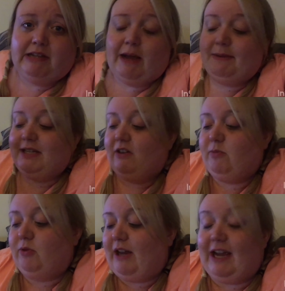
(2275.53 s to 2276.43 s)
I'm in
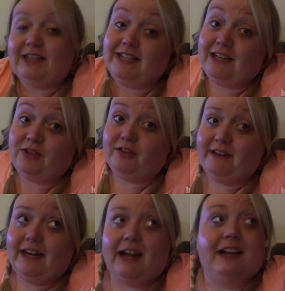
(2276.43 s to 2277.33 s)
terrible lighting, I do
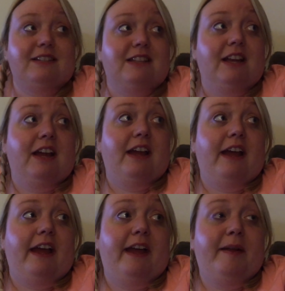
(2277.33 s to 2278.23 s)
realise.
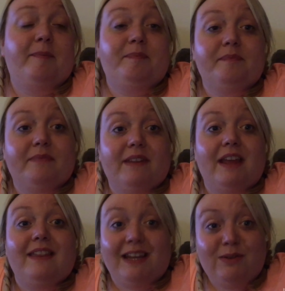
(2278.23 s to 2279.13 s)
Thank
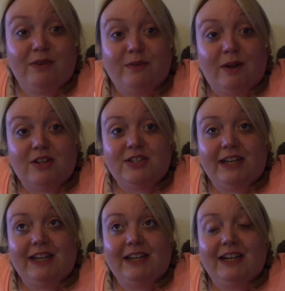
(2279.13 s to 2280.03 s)
you all for
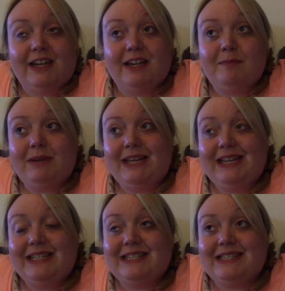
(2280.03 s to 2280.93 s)
watching.
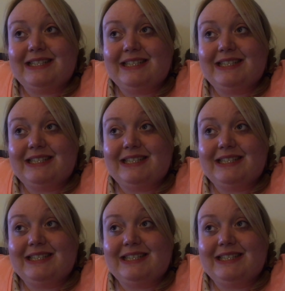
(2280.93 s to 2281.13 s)
Please